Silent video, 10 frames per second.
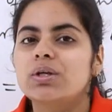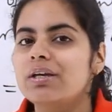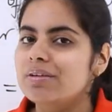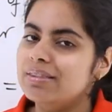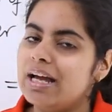So
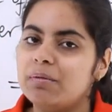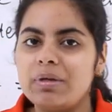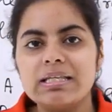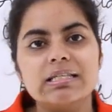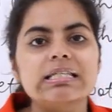given that
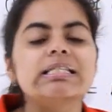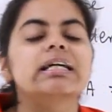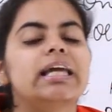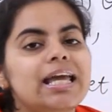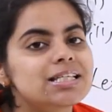means this is a
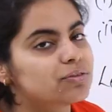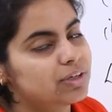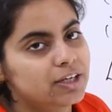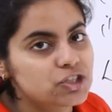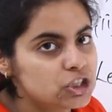case of
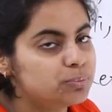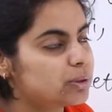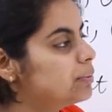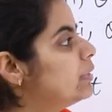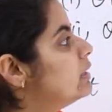conditional
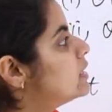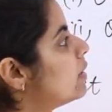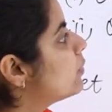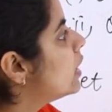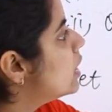probability.